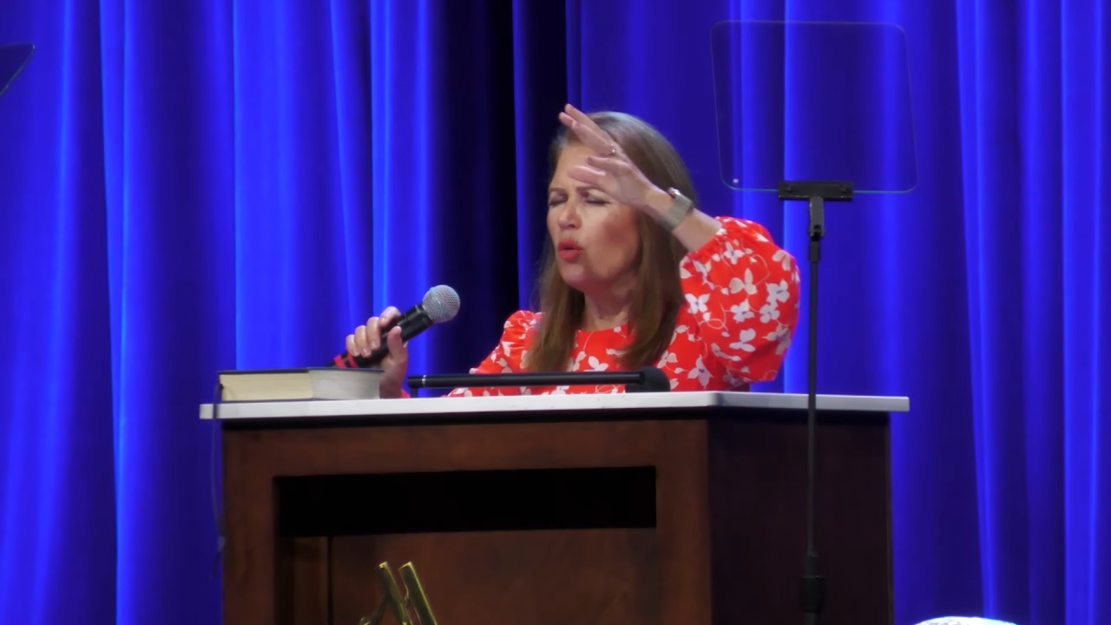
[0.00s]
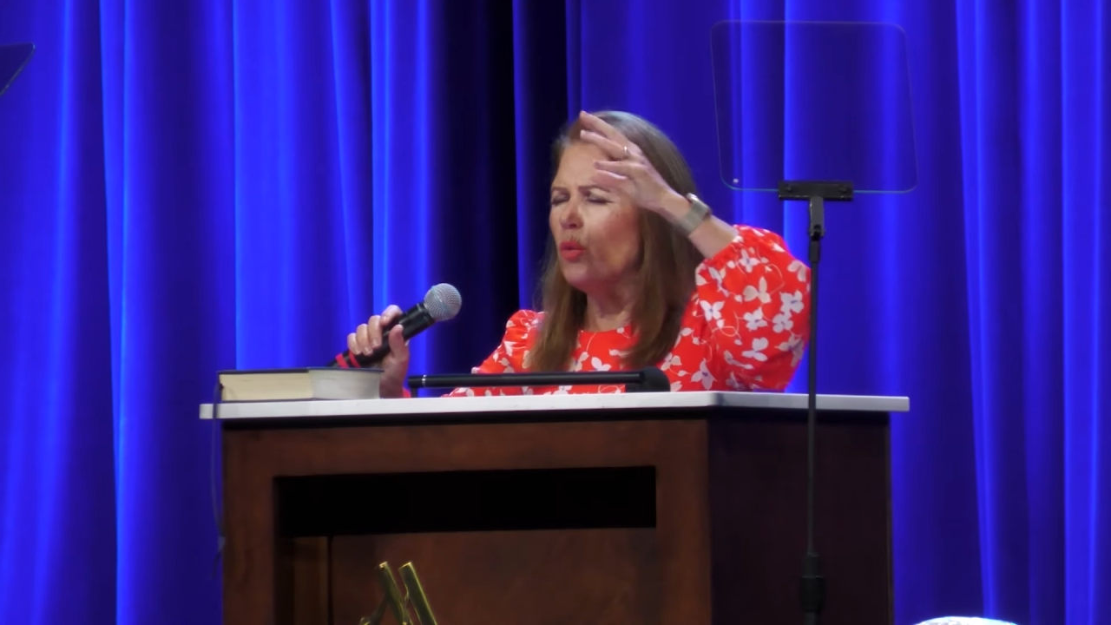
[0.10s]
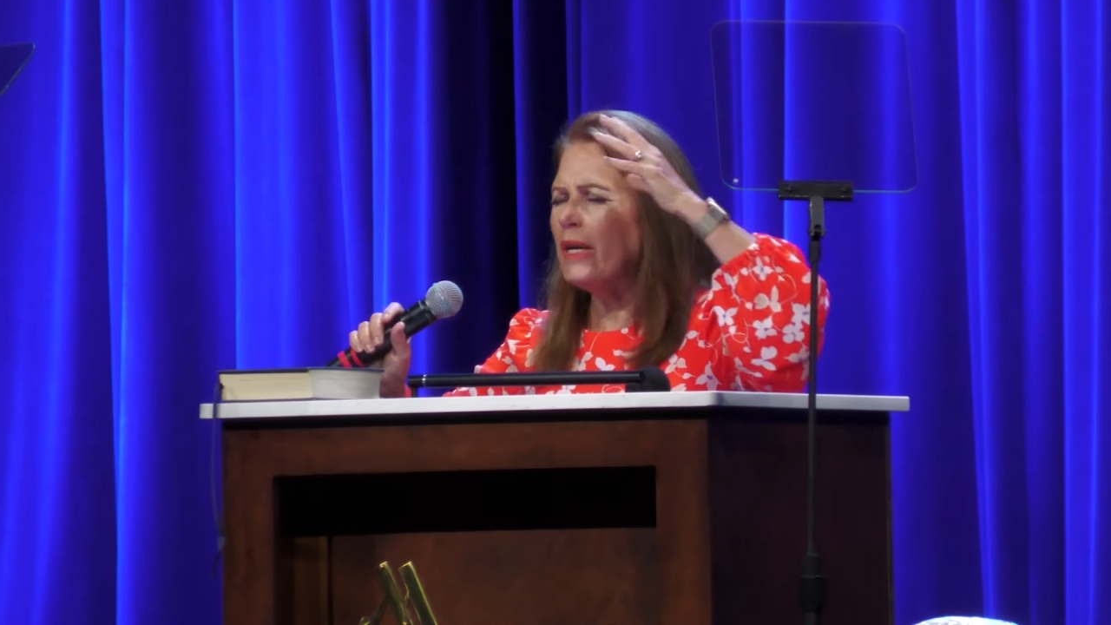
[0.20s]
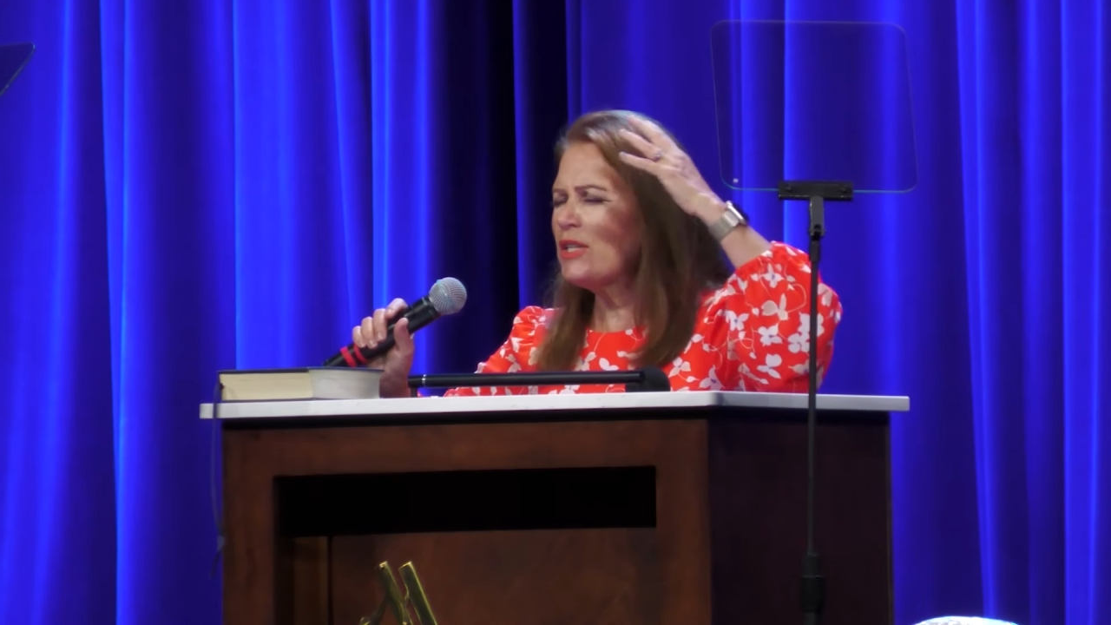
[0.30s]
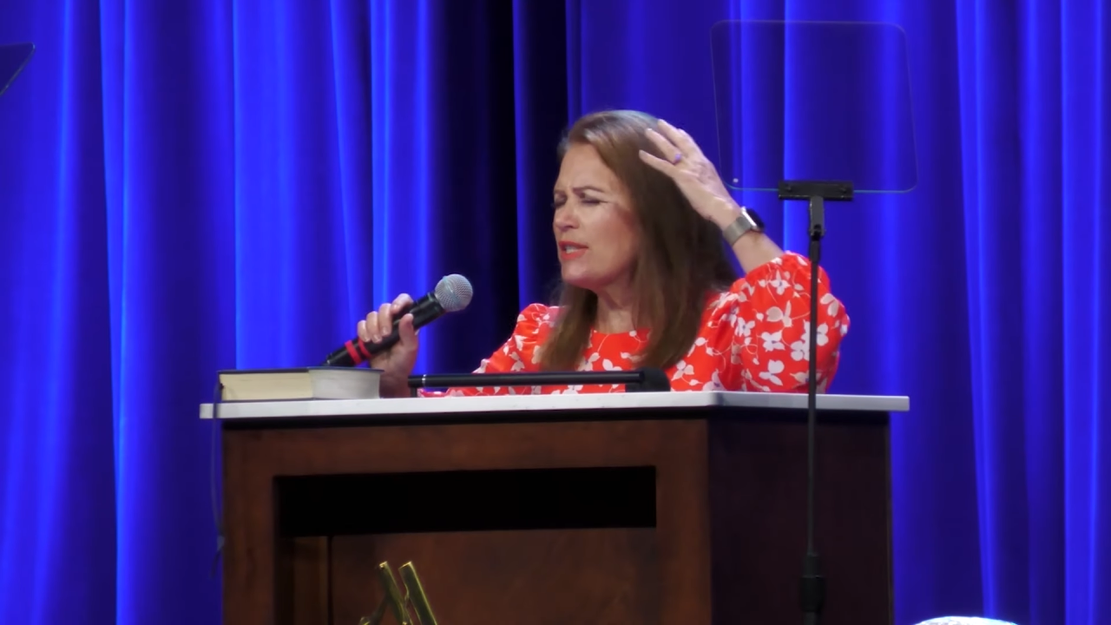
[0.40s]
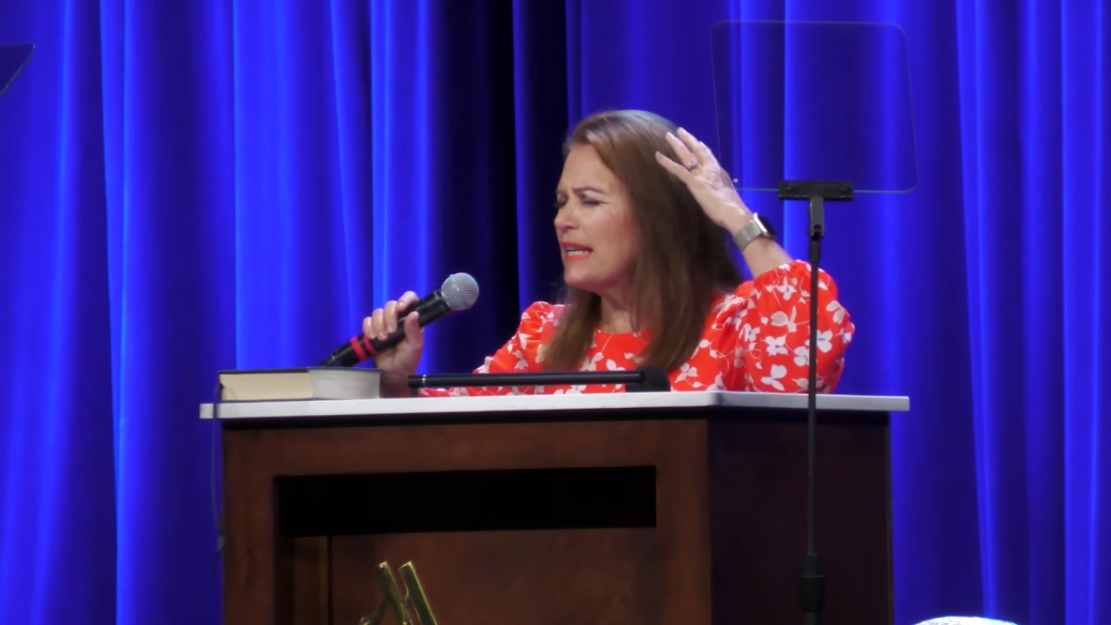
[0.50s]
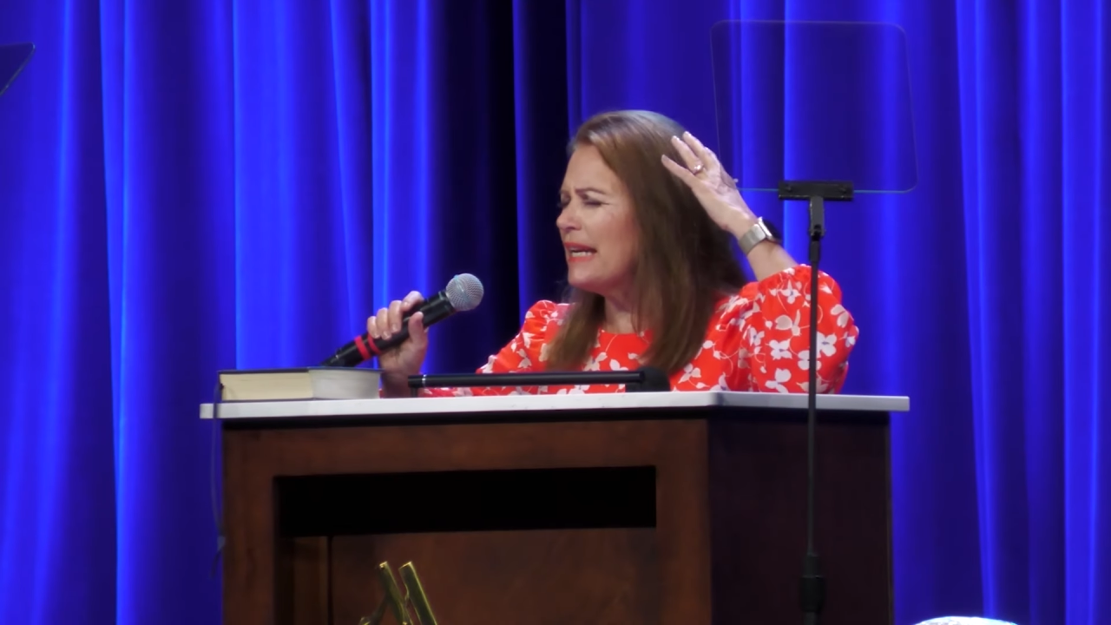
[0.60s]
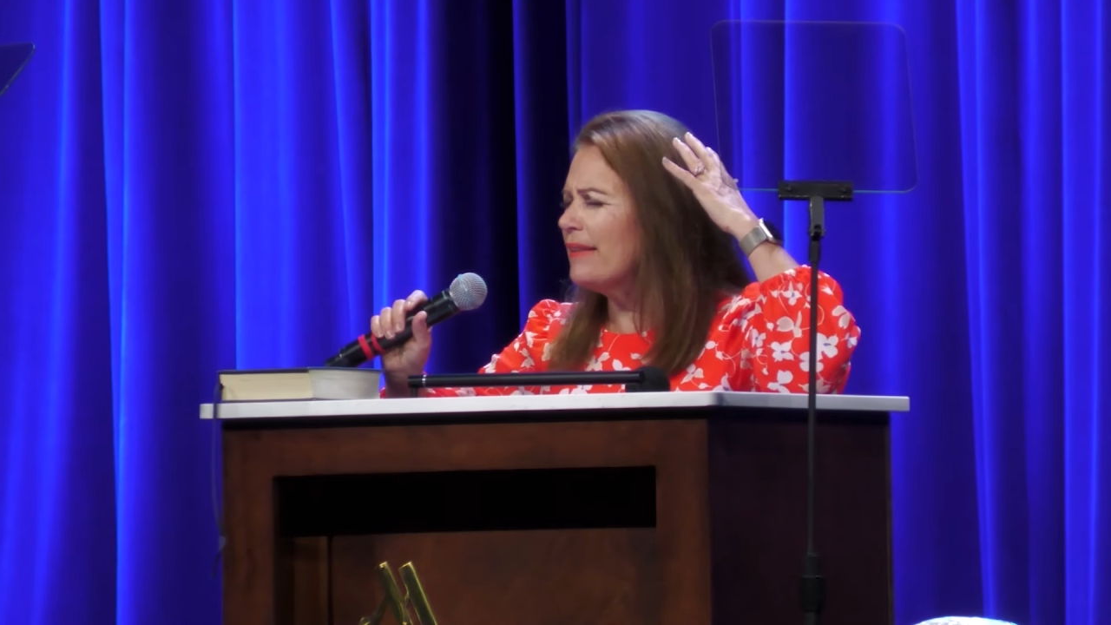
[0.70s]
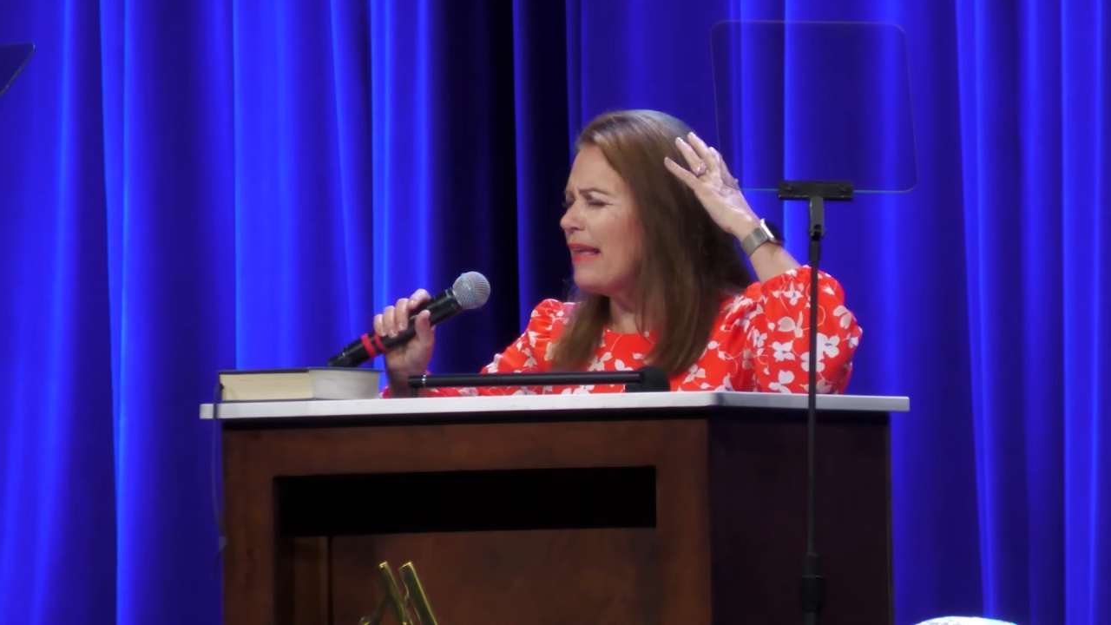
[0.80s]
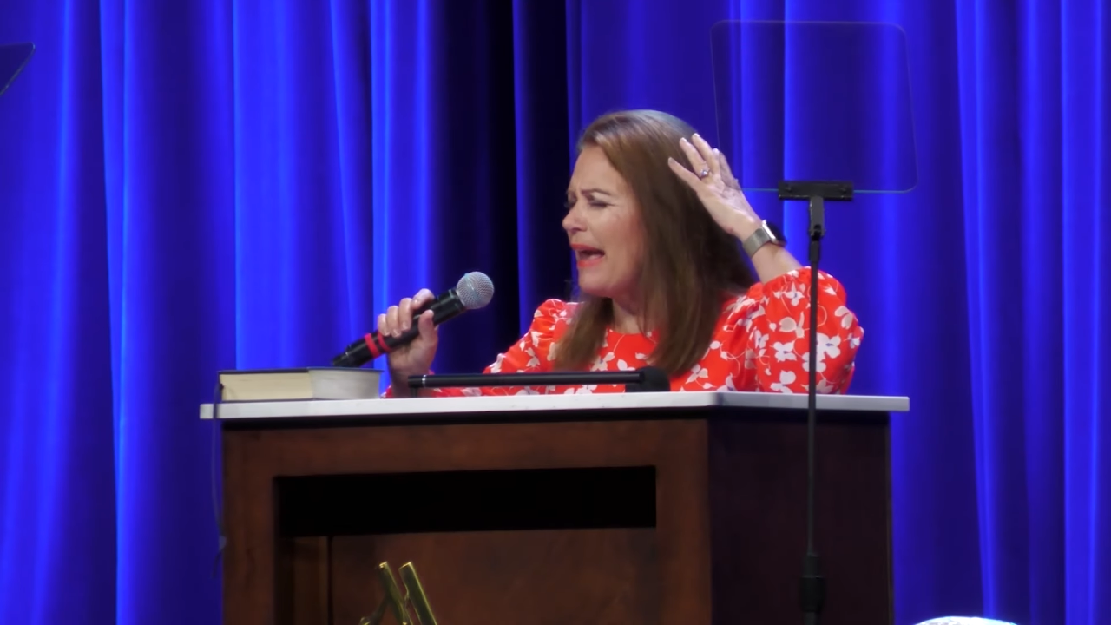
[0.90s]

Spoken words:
We see